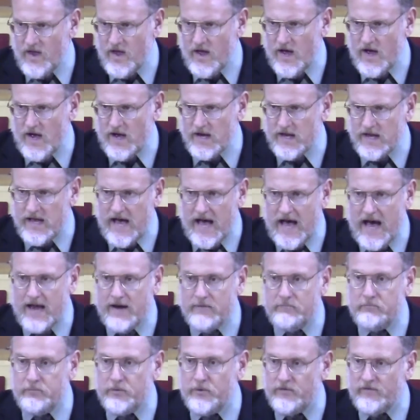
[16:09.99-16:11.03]
Uh,
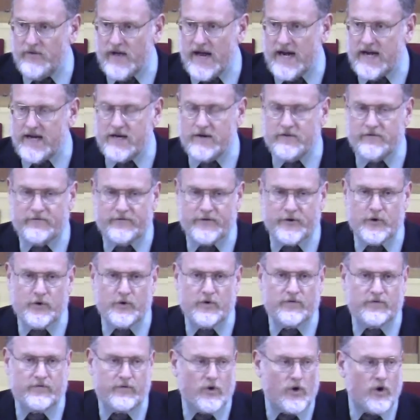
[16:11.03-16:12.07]
God provided
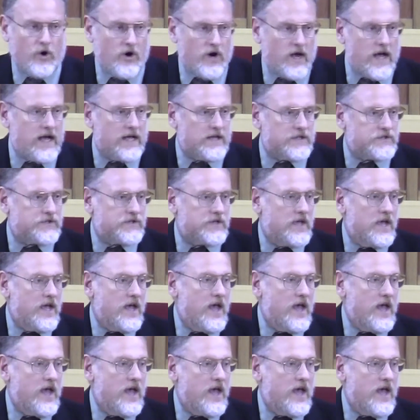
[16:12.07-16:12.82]
food for us.